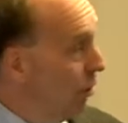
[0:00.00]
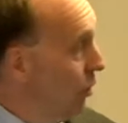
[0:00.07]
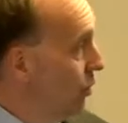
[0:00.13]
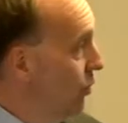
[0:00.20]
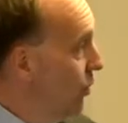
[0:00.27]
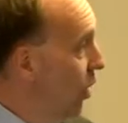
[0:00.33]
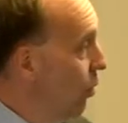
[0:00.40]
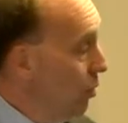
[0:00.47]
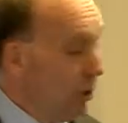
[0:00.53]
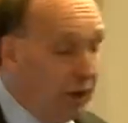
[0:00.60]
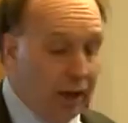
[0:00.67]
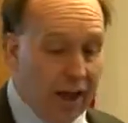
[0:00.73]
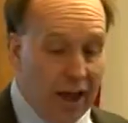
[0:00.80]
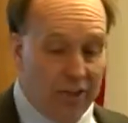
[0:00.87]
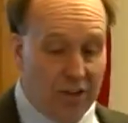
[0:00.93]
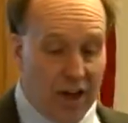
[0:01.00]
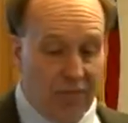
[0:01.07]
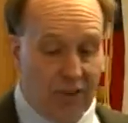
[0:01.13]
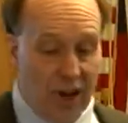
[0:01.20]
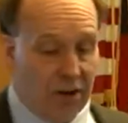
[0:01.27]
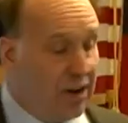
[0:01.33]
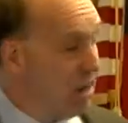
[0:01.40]
so as I've
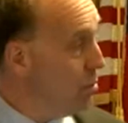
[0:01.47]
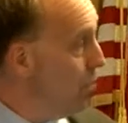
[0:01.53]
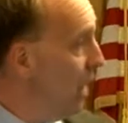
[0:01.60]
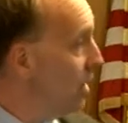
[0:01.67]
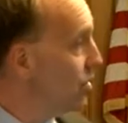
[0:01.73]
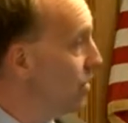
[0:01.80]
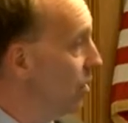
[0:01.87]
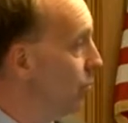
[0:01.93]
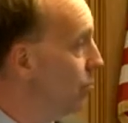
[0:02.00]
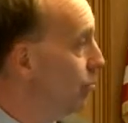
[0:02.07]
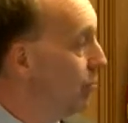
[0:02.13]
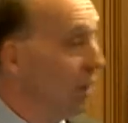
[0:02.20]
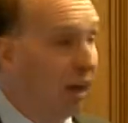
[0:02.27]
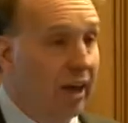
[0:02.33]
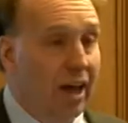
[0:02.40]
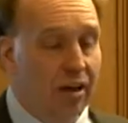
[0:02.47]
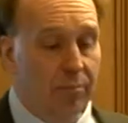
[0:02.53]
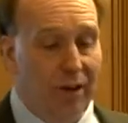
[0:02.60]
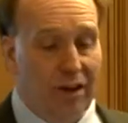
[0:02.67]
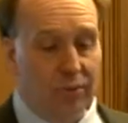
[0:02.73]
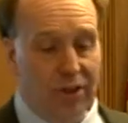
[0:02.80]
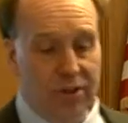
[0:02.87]
already mentioned, a lot of
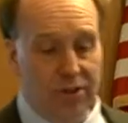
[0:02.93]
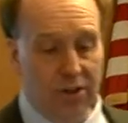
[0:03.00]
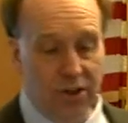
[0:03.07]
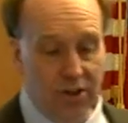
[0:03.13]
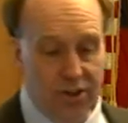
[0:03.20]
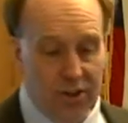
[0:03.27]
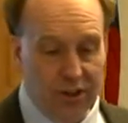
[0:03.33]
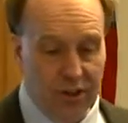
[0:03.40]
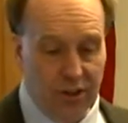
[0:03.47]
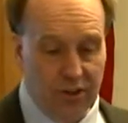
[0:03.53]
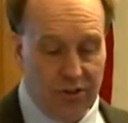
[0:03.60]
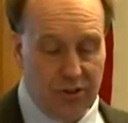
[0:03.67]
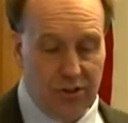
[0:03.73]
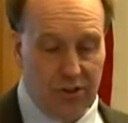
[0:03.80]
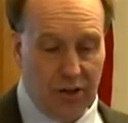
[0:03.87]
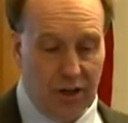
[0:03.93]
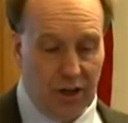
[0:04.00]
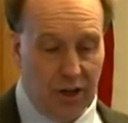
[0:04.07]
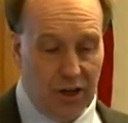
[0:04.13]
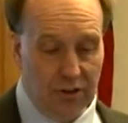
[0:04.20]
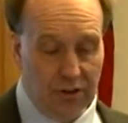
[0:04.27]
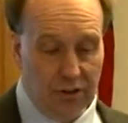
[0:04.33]
my research is,
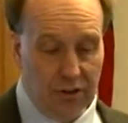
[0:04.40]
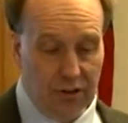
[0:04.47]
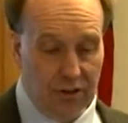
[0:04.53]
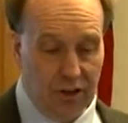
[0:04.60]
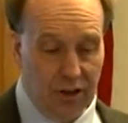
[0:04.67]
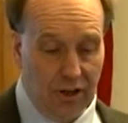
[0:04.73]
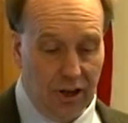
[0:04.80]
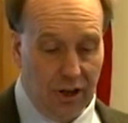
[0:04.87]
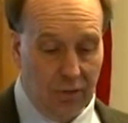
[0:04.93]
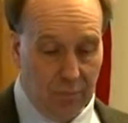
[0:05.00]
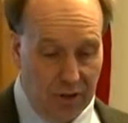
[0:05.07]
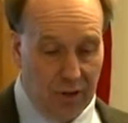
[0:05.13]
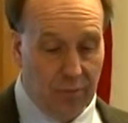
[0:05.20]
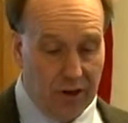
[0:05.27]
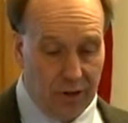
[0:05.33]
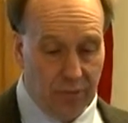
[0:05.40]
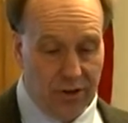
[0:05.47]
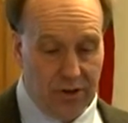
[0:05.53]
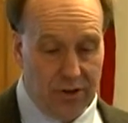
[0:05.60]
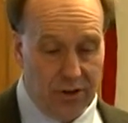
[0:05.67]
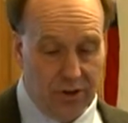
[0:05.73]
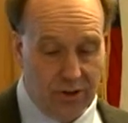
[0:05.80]
uh, and, and my
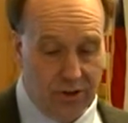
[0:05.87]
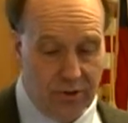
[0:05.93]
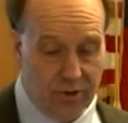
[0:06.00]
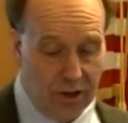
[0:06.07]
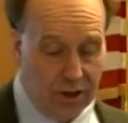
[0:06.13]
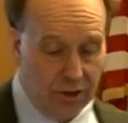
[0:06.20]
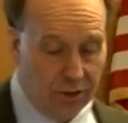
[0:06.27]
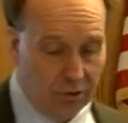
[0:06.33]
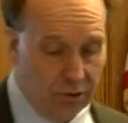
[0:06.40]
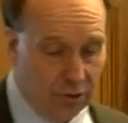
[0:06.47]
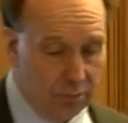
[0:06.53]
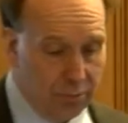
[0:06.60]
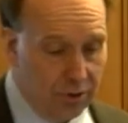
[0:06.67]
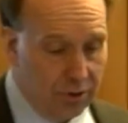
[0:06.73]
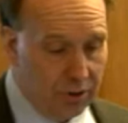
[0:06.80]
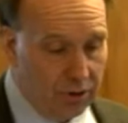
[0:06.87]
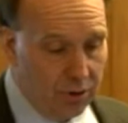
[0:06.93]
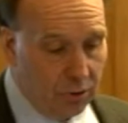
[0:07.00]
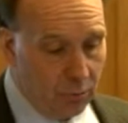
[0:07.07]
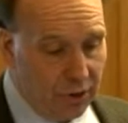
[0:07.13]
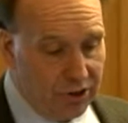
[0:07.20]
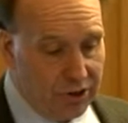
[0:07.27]
research uh, group,
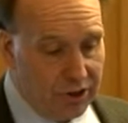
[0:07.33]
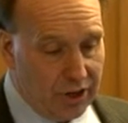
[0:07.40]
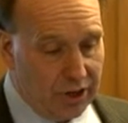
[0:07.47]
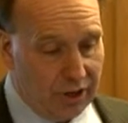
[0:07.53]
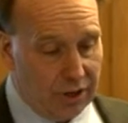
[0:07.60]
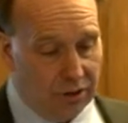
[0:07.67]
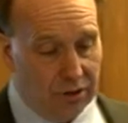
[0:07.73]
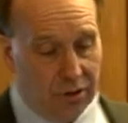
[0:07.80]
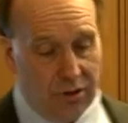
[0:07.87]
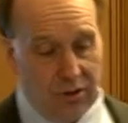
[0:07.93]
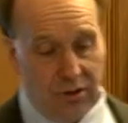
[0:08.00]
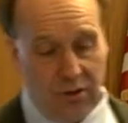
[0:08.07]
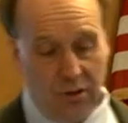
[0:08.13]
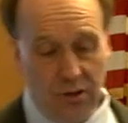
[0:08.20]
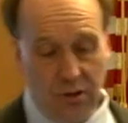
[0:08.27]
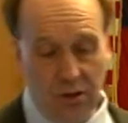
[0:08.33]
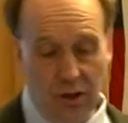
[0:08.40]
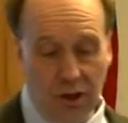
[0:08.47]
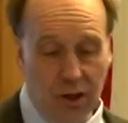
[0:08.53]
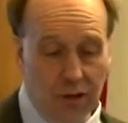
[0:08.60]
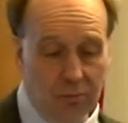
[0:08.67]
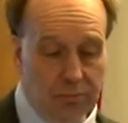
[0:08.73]
we study
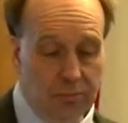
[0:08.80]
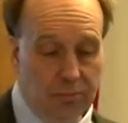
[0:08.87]
uh,